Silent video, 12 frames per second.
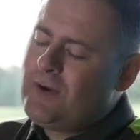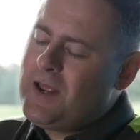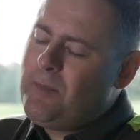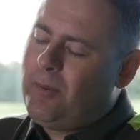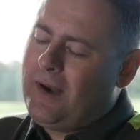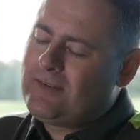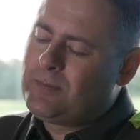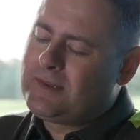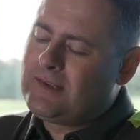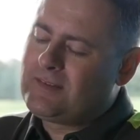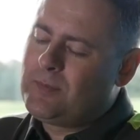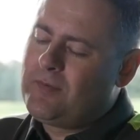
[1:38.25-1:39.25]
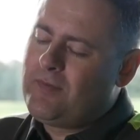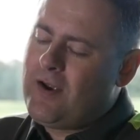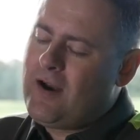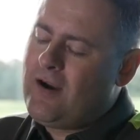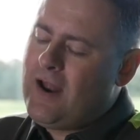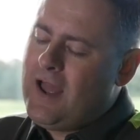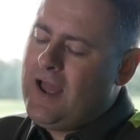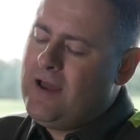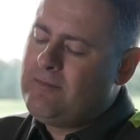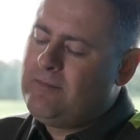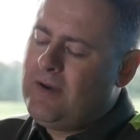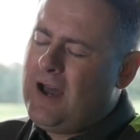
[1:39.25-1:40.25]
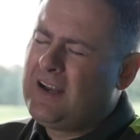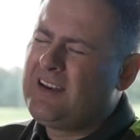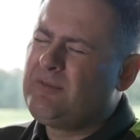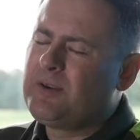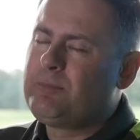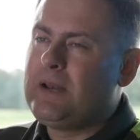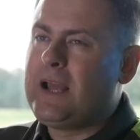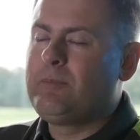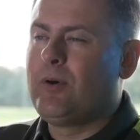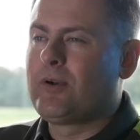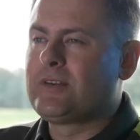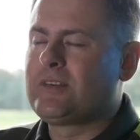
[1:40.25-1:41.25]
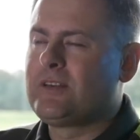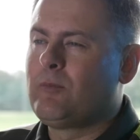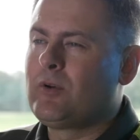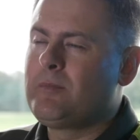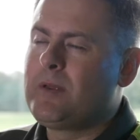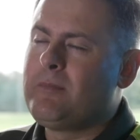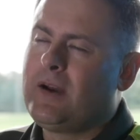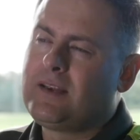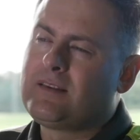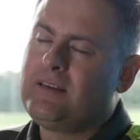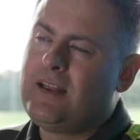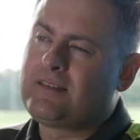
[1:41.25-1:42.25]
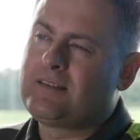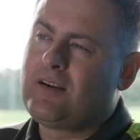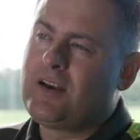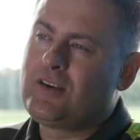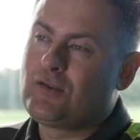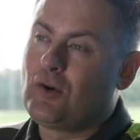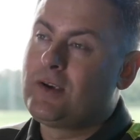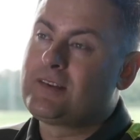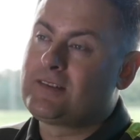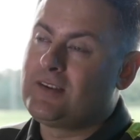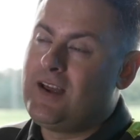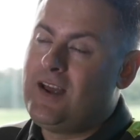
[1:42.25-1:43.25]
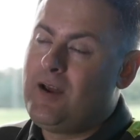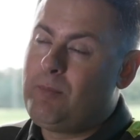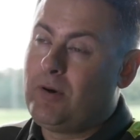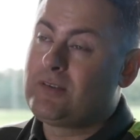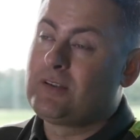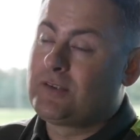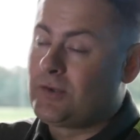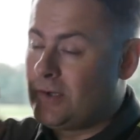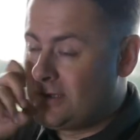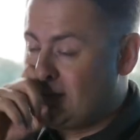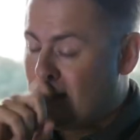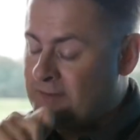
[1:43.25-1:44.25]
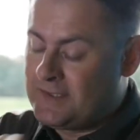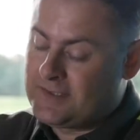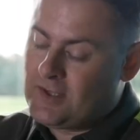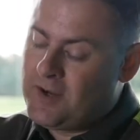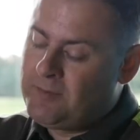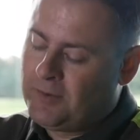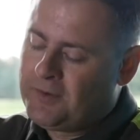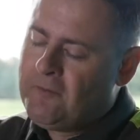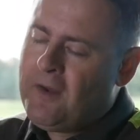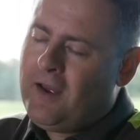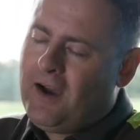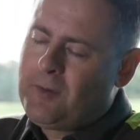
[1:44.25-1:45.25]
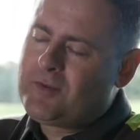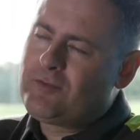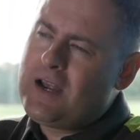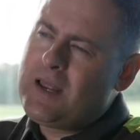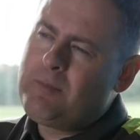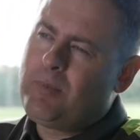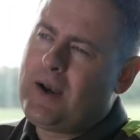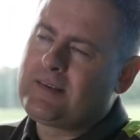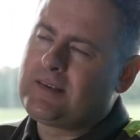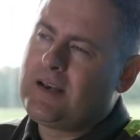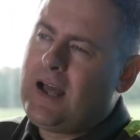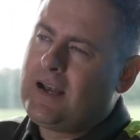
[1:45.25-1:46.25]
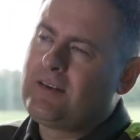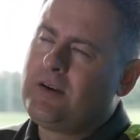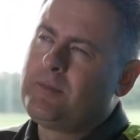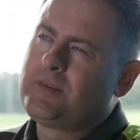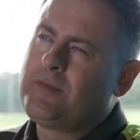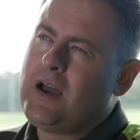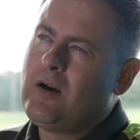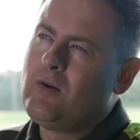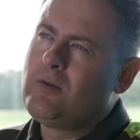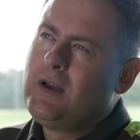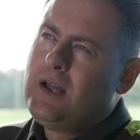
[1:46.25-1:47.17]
really impressed with this, to be fair, and with blade putters, that wouldn't be my necessarily choice, a personal choice in terms of design, but I was really impressed in terms of how